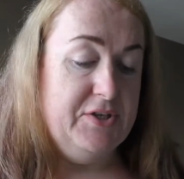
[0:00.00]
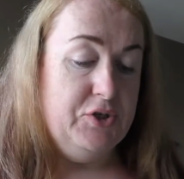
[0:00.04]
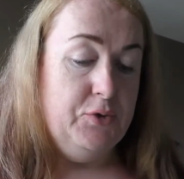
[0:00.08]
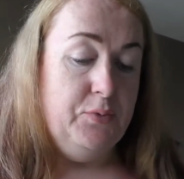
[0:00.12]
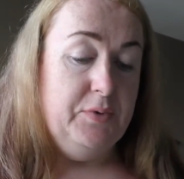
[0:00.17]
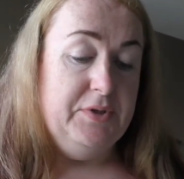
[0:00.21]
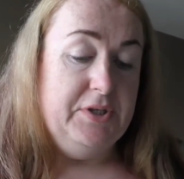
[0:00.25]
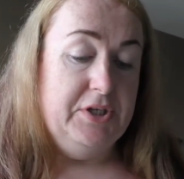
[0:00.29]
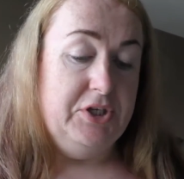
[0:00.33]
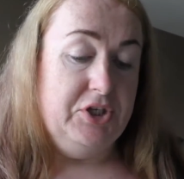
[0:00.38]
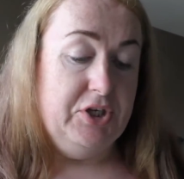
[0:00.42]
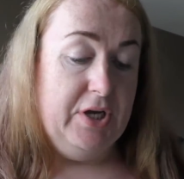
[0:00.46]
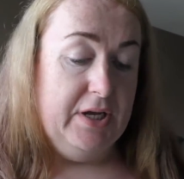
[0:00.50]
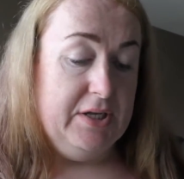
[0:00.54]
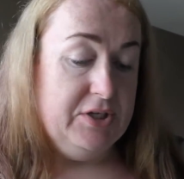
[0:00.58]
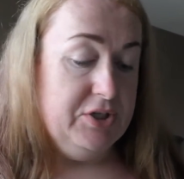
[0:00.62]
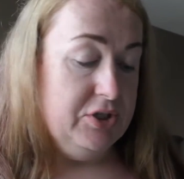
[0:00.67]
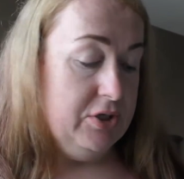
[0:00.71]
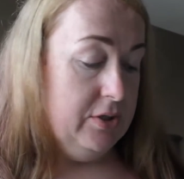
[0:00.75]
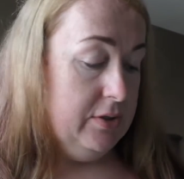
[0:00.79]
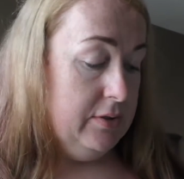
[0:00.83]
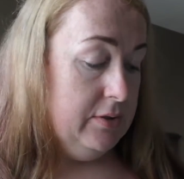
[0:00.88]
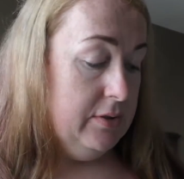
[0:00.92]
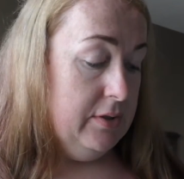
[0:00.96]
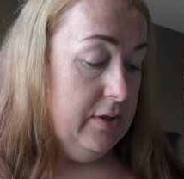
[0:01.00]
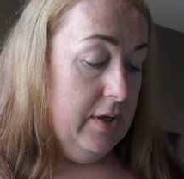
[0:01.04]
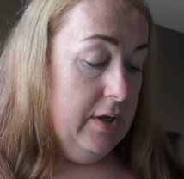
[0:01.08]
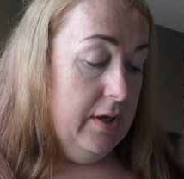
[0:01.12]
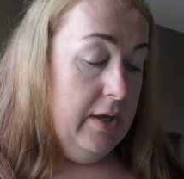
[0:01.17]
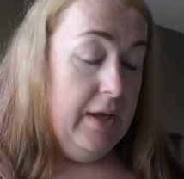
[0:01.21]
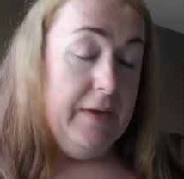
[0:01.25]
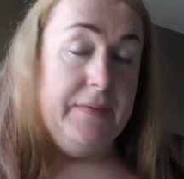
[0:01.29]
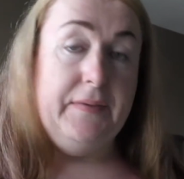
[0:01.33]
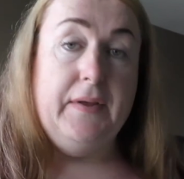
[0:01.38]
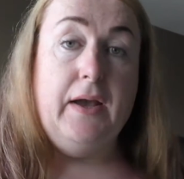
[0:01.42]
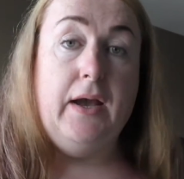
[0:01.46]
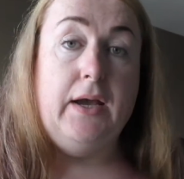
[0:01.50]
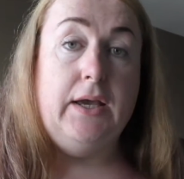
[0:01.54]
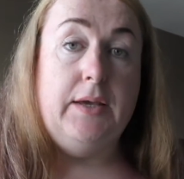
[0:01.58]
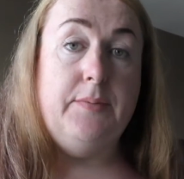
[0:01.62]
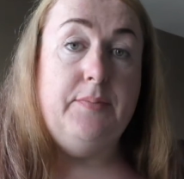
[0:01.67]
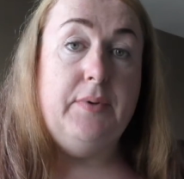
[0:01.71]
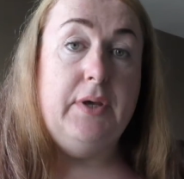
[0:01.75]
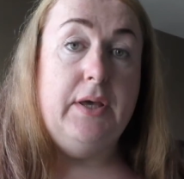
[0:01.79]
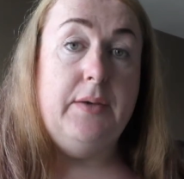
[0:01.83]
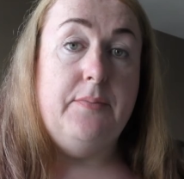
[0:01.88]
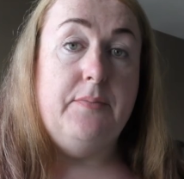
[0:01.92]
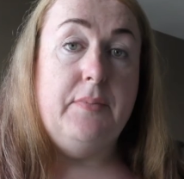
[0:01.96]
So with the Cha-Cha and the High
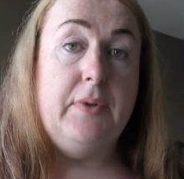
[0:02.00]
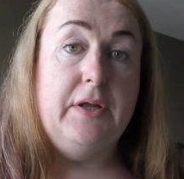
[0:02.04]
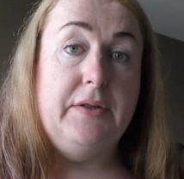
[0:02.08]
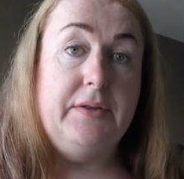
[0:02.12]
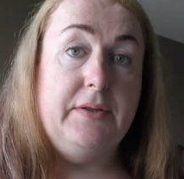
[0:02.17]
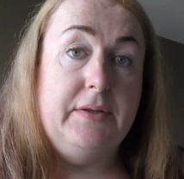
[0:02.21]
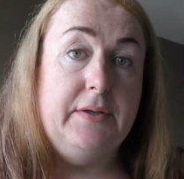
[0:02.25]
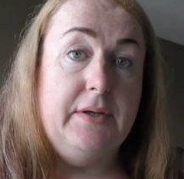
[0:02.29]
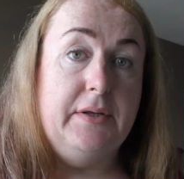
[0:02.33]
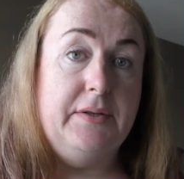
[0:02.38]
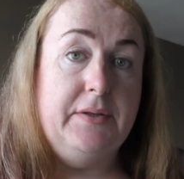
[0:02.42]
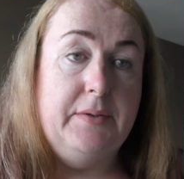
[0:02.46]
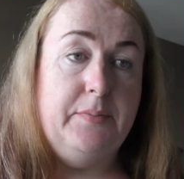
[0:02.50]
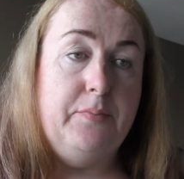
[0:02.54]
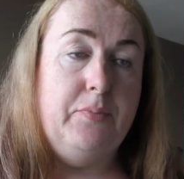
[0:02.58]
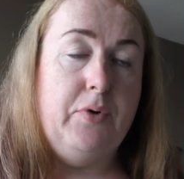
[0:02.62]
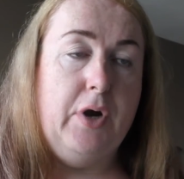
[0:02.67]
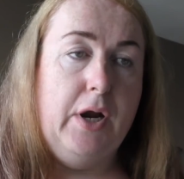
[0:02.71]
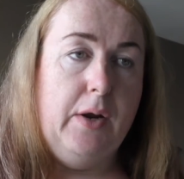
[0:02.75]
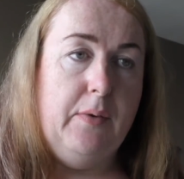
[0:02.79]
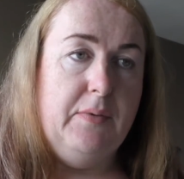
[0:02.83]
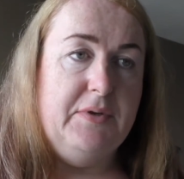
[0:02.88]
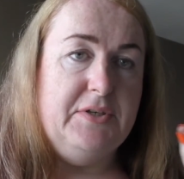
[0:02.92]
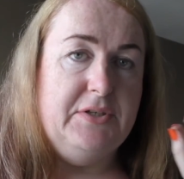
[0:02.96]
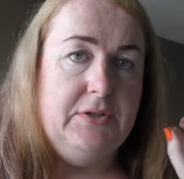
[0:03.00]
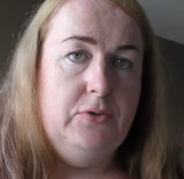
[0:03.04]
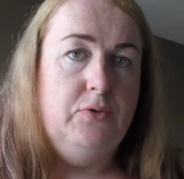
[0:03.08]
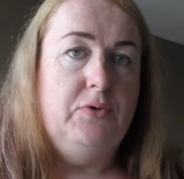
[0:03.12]
Beam and the brows,